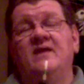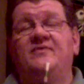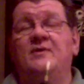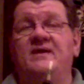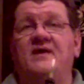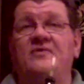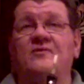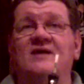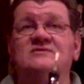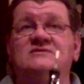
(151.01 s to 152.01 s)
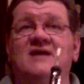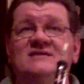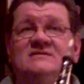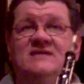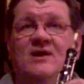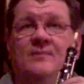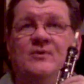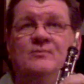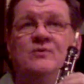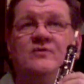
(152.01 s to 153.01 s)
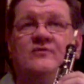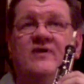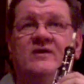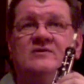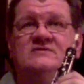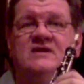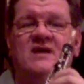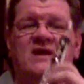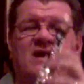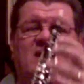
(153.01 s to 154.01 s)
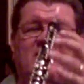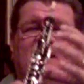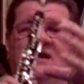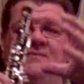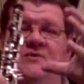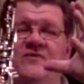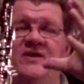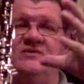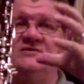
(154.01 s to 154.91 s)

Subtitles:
There'll be other exercises to help you move your fingers. Again, keep your fingers